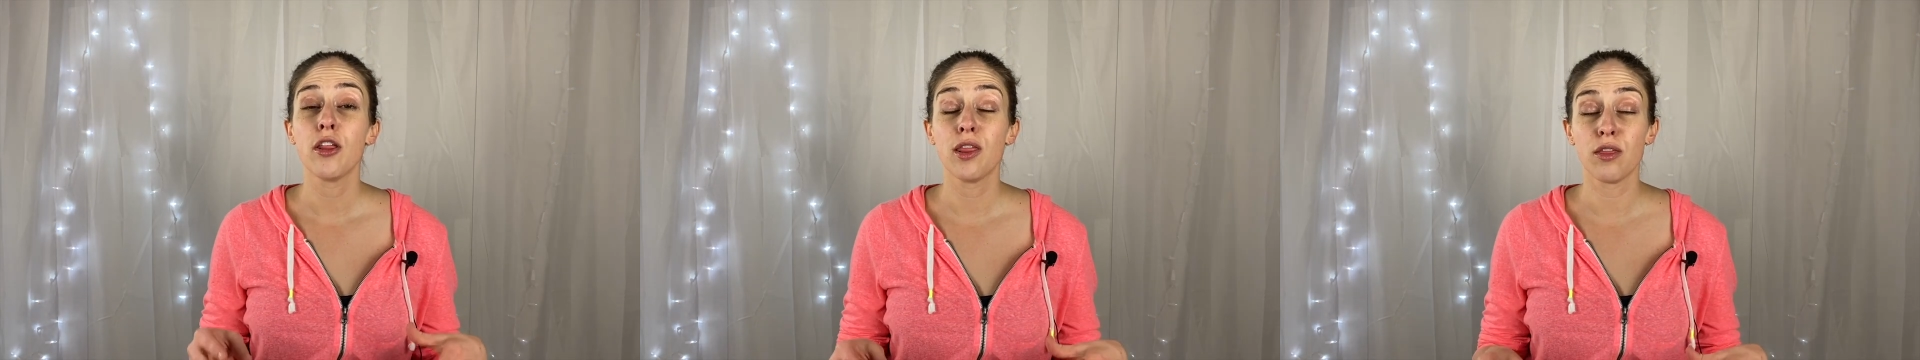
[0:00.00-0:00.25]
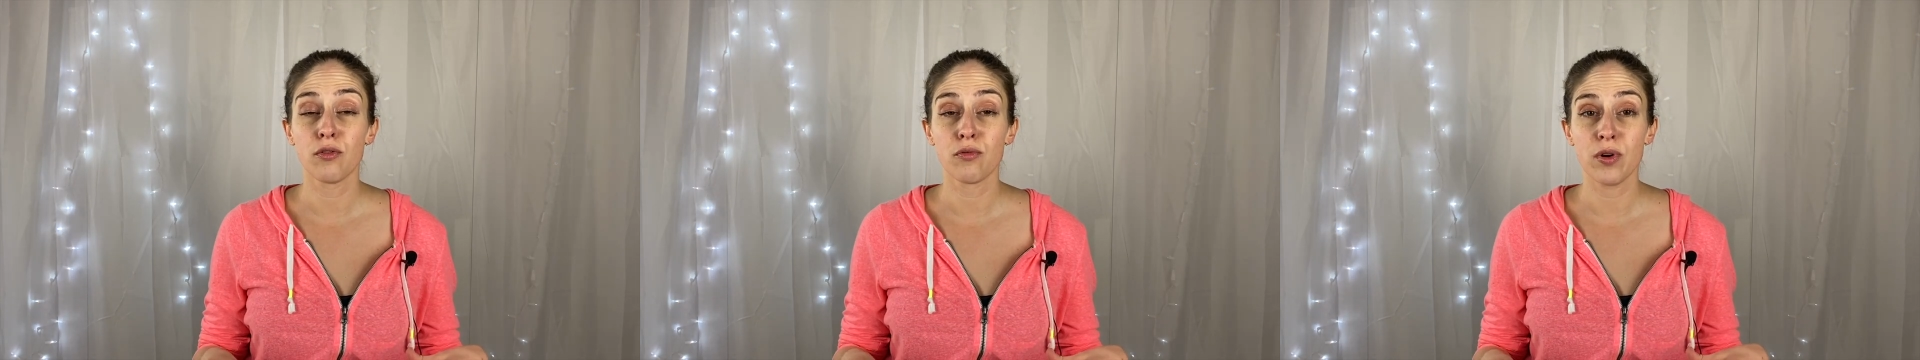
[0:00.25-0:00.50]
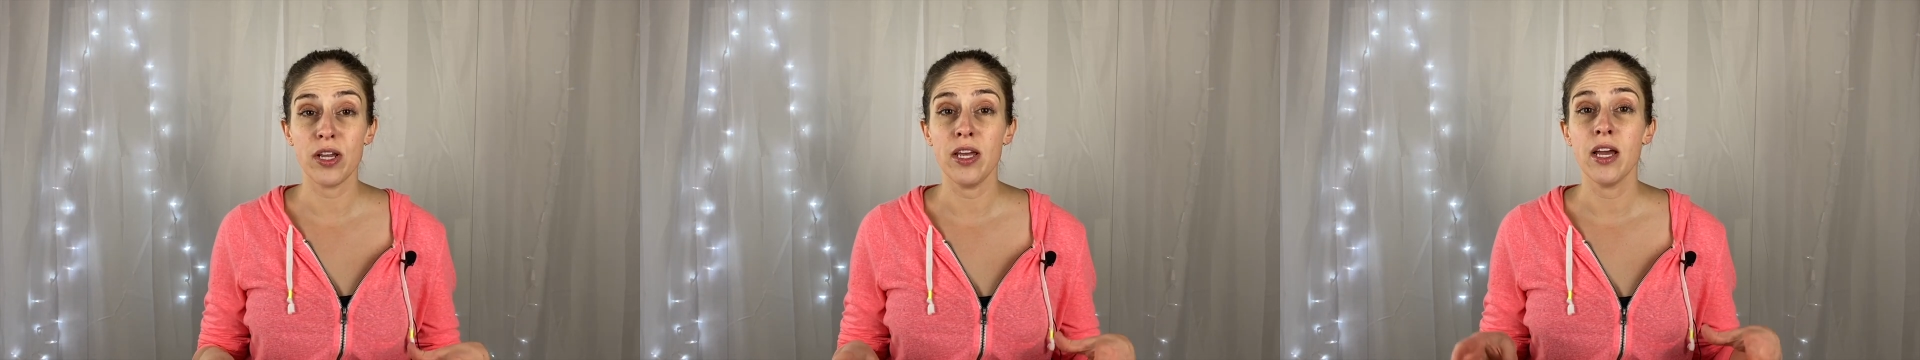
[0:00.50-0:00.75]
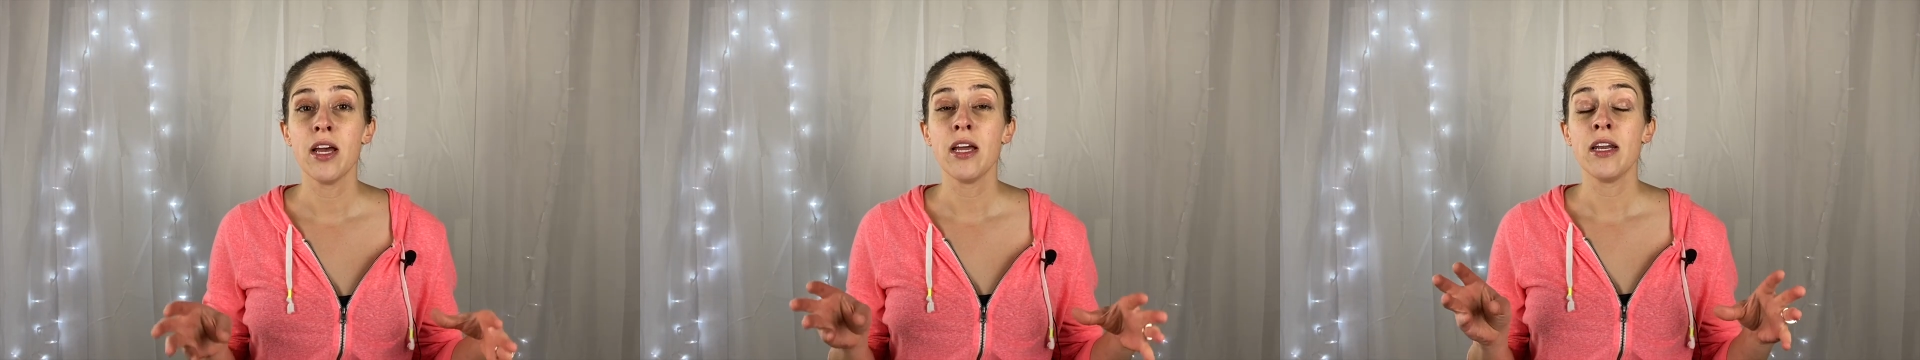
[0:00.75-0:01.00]

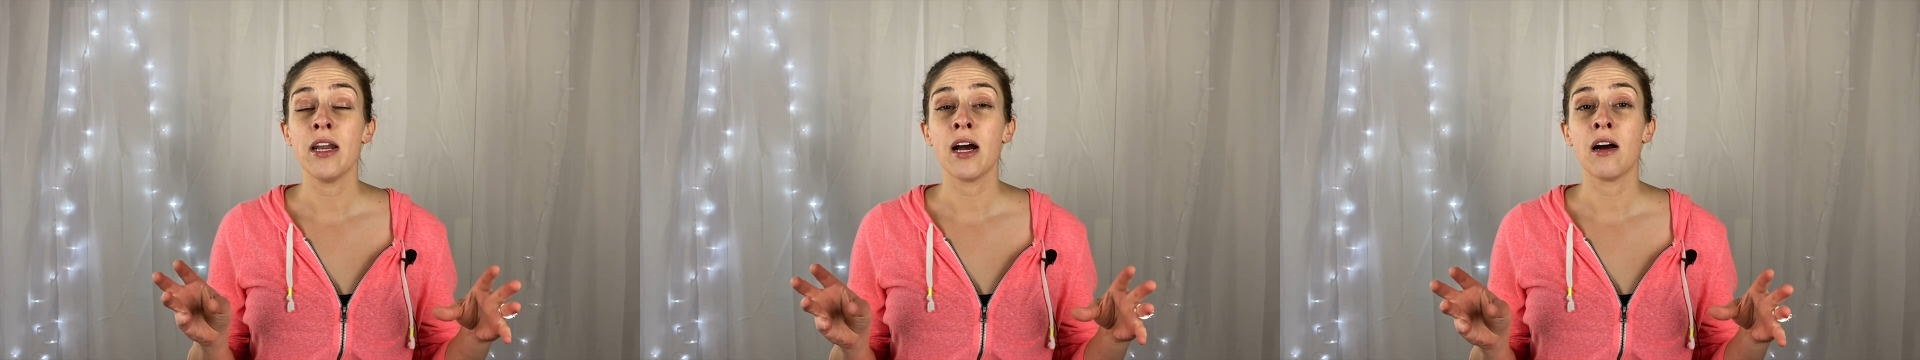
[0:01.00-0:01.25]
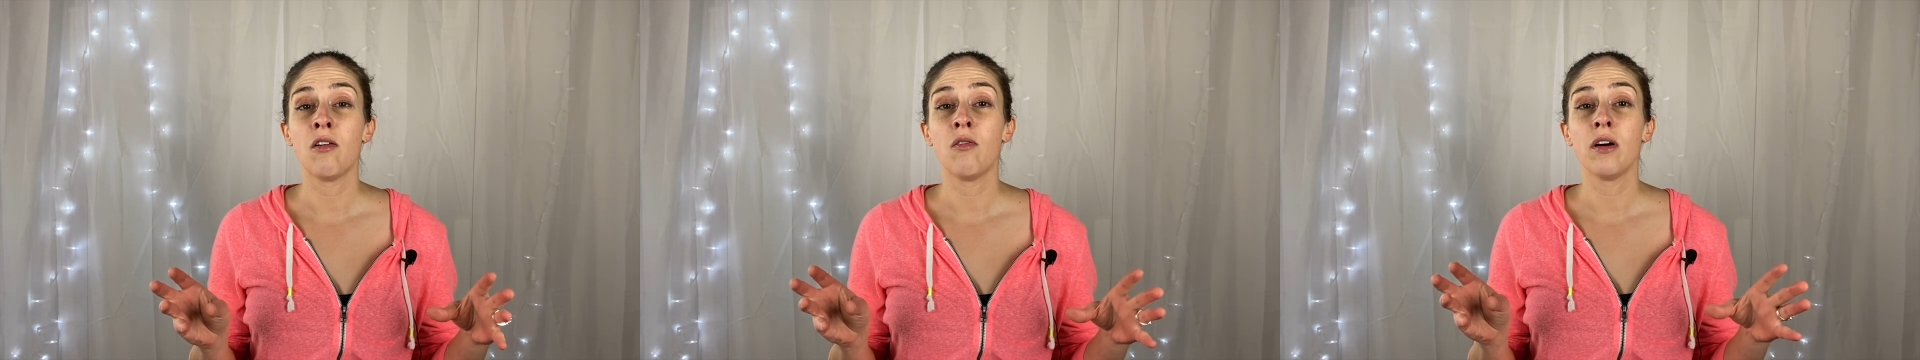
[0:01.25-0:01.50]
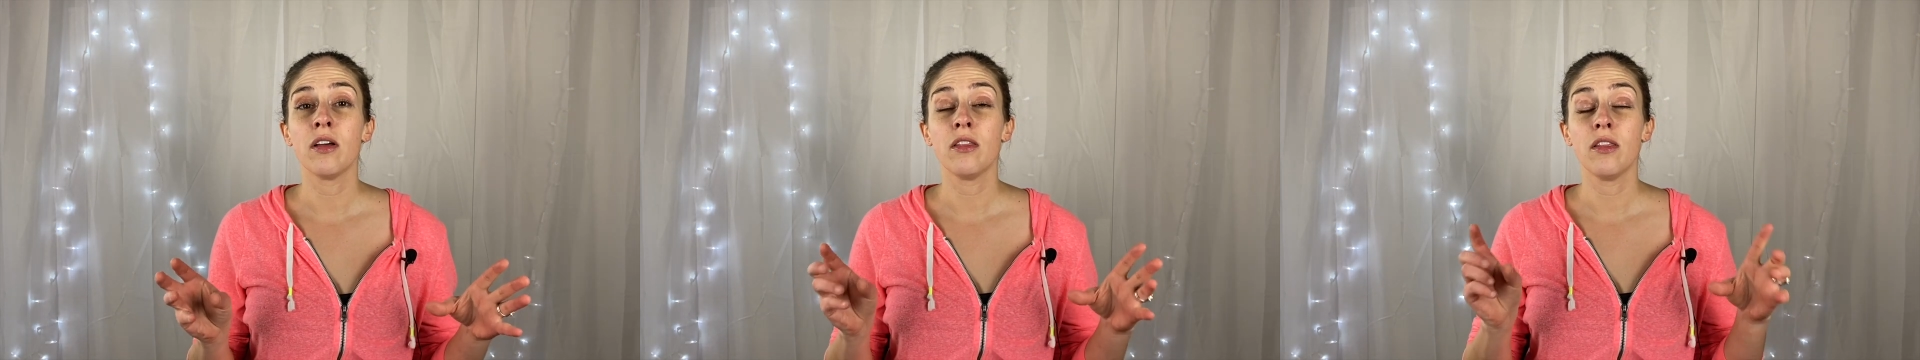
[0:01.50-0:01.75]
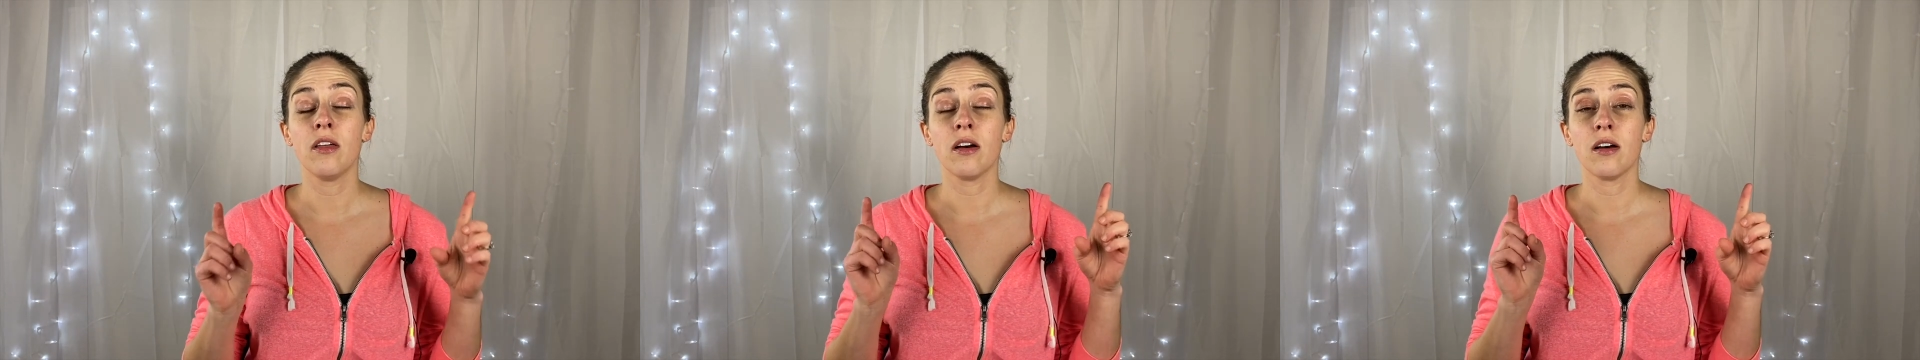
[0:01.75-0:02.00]
3. Now
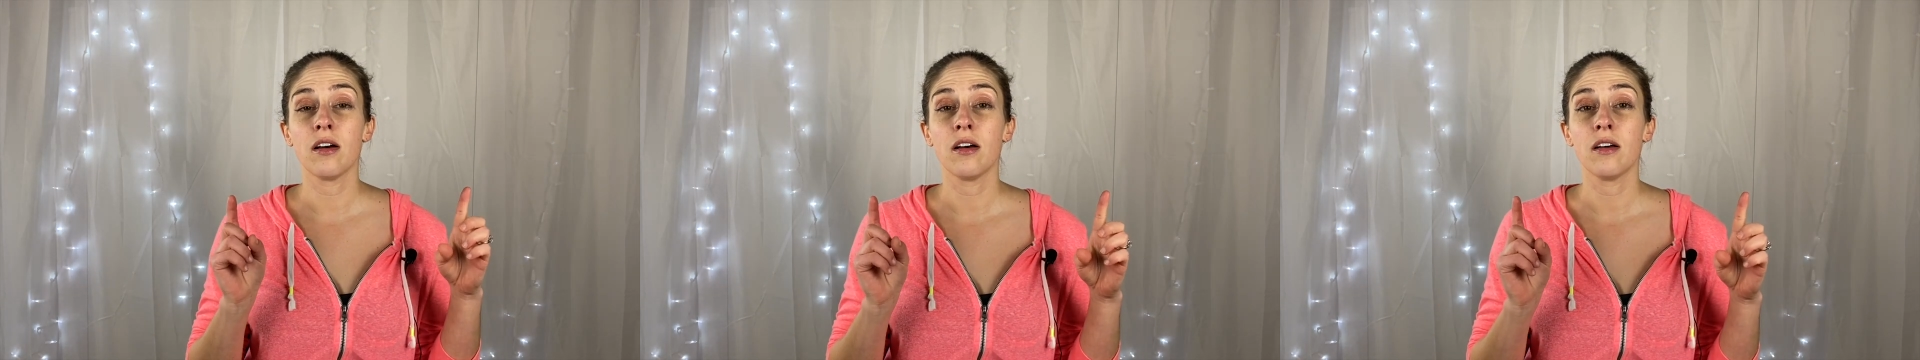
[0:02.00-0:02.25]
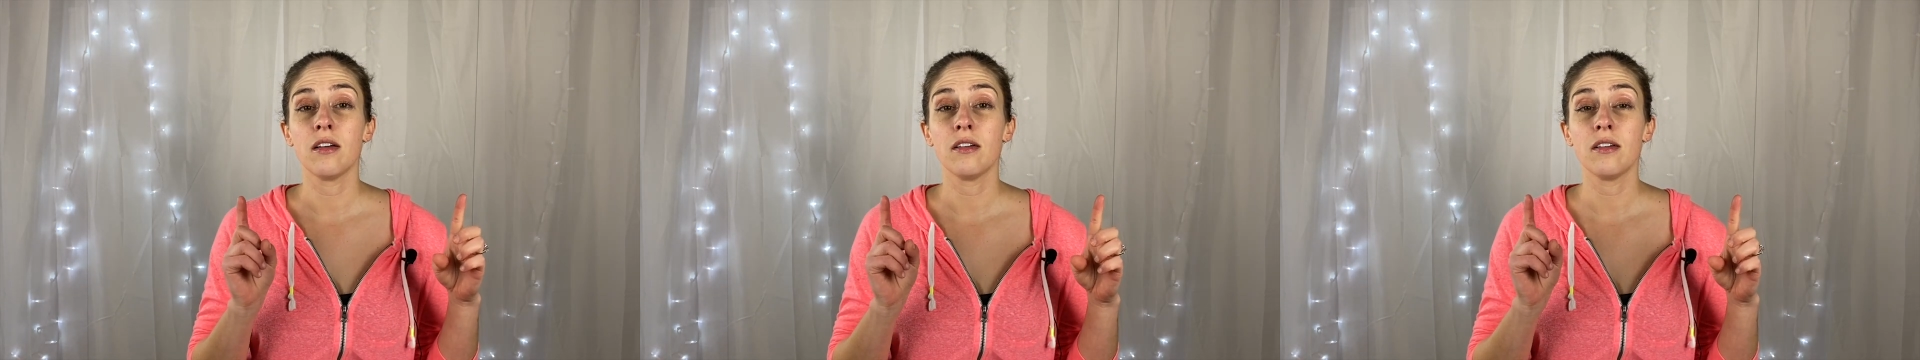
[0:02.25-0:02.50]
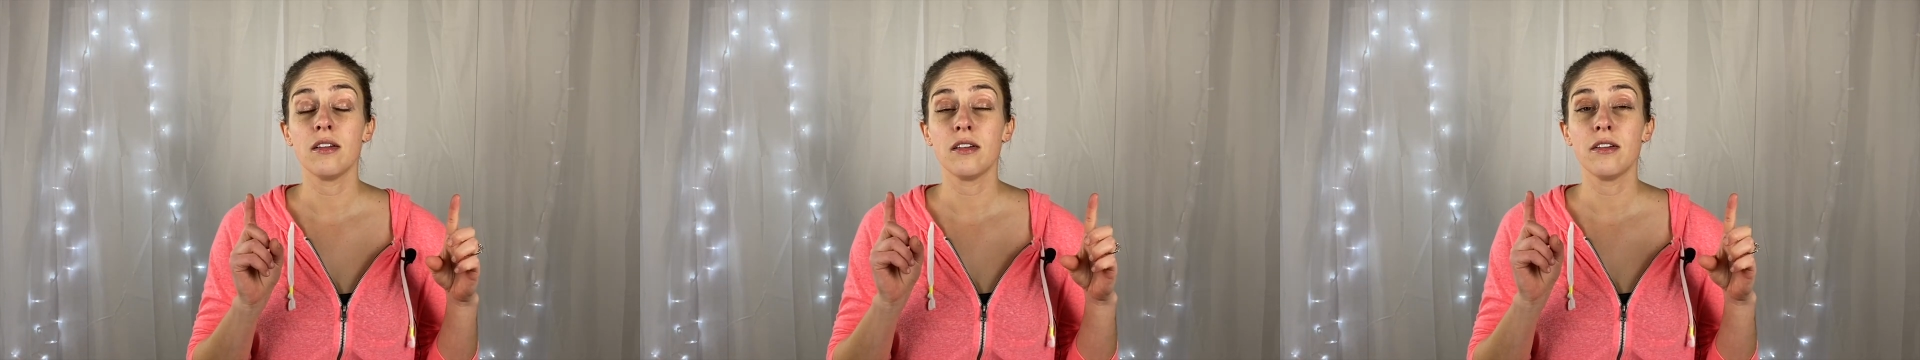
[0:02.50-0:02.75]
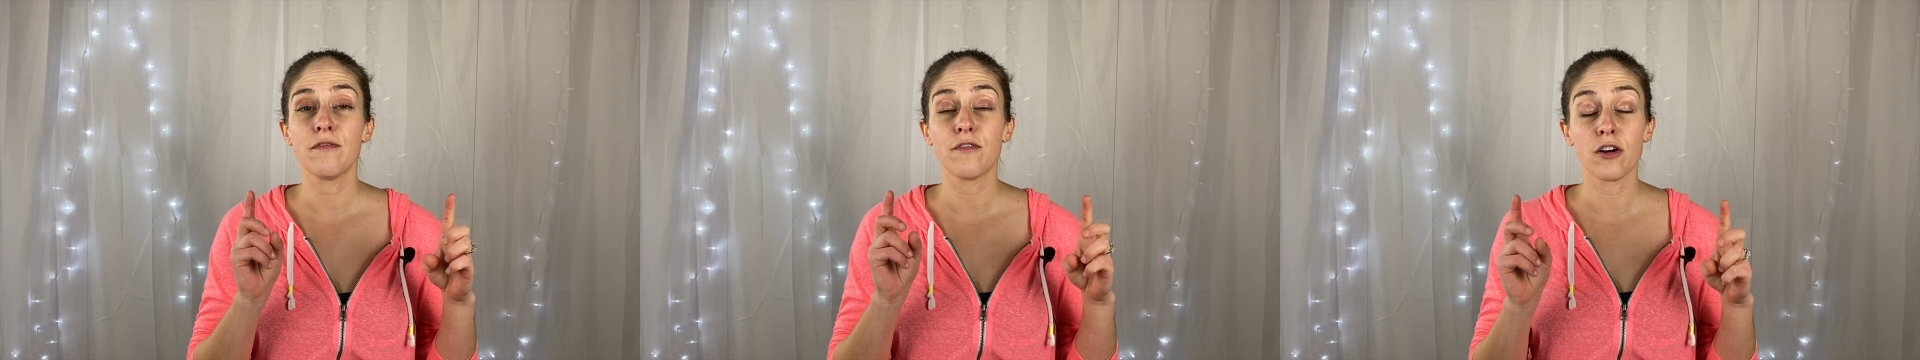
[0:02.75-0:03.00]

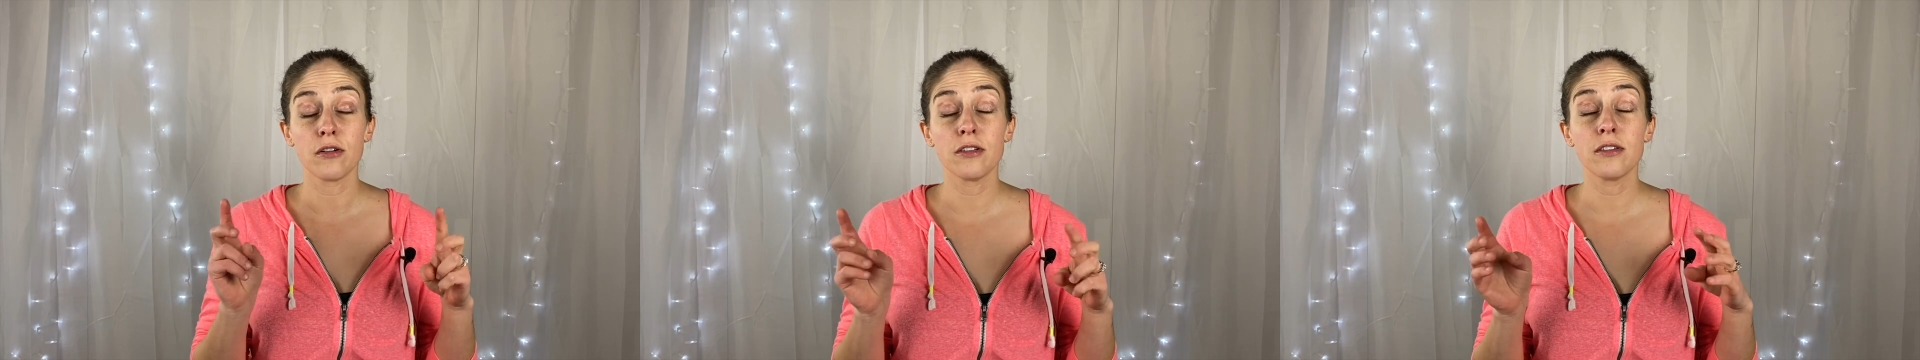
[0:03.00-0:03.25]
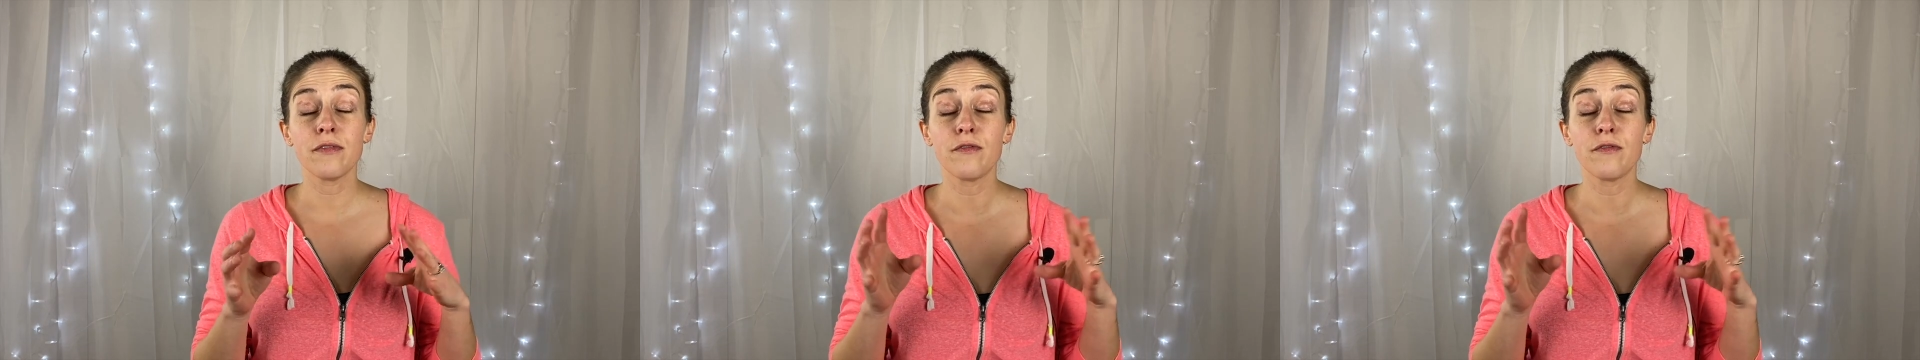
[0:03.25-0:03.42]
for